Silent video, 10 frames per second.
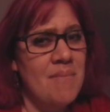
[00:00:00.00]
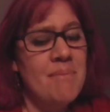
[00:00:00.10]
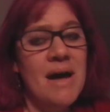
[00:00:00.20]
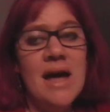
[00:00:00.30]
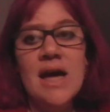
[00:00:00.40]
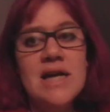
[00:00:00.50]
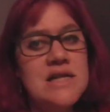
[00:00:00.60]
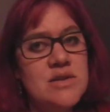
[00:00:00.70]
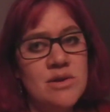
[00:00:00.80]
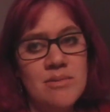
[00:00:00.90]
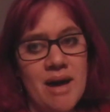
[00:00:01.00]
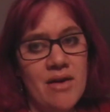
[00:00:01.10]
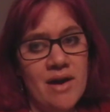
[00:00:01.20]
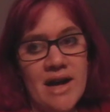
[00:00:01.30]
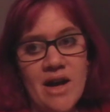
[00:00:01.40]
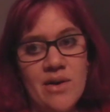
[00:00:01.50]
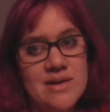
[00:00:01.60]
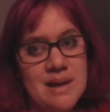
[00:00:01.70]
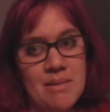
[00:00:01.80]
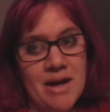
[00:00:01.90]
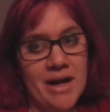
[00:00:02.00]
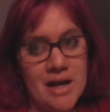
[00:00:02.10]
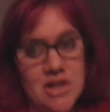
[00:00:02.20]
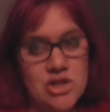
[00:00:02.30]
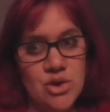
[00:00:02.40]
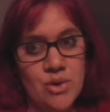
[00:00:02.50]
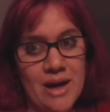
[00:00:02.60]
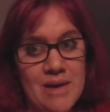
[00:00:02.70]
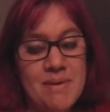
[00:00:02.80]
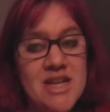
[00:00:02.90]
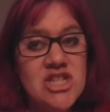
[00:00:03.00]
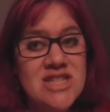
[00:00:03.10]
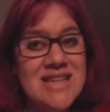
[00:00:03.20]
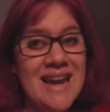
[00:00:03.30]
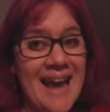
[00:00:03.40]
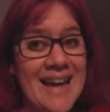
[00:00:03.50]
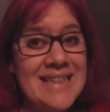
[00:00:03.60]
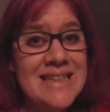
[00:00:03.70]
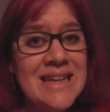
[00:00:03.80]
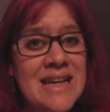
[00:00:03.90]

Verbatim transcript: but it doesn't really matter right now because I'm not going to do any peaches tonight.